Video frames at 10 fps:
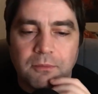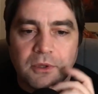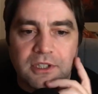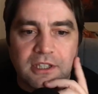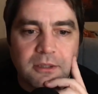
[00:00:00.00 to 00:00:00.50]

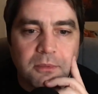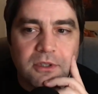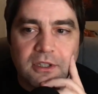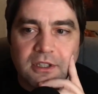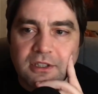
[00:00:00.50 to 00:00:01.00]

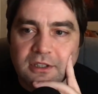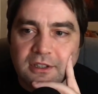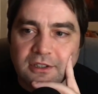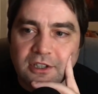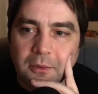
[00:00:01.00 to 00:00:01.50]
participant
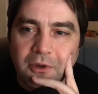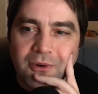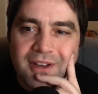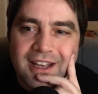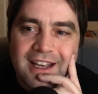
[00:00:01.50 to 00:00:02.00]
that's come along.